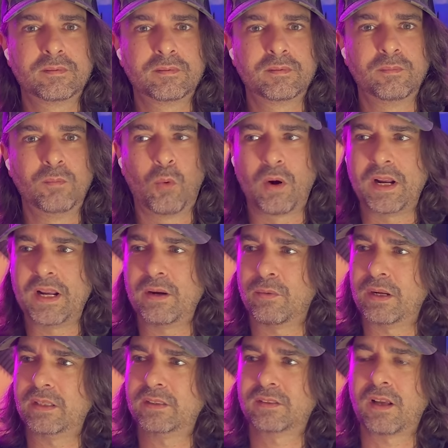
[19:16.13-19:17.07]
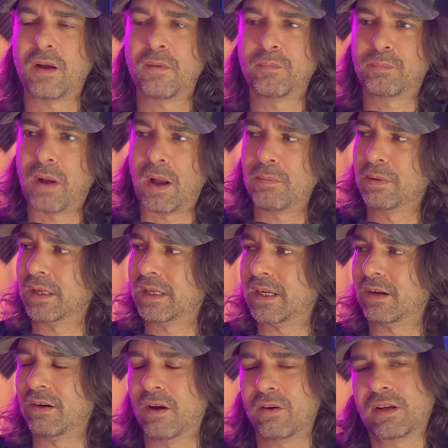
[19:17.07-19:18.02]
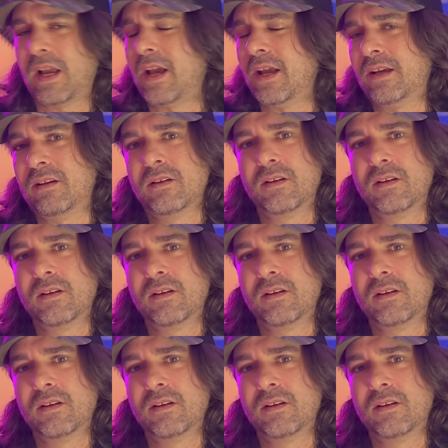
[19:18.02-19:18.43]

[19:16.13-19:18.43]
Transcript: More hearings come public here. Okay.